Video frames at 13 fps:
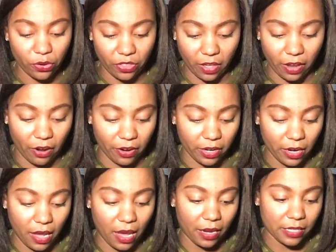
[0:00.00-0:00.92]
they are in,
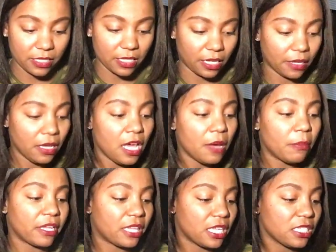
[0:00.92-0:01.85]
honestly,
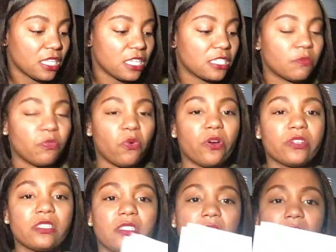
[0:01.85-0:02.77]
but this is more
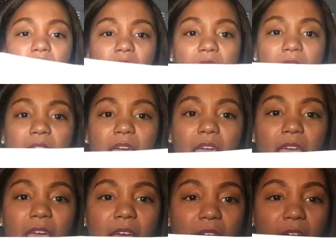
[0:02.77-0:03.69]
so
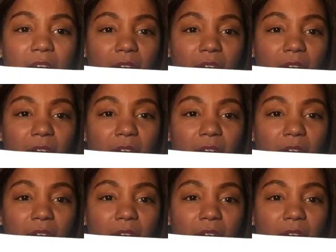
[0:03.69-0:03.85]
a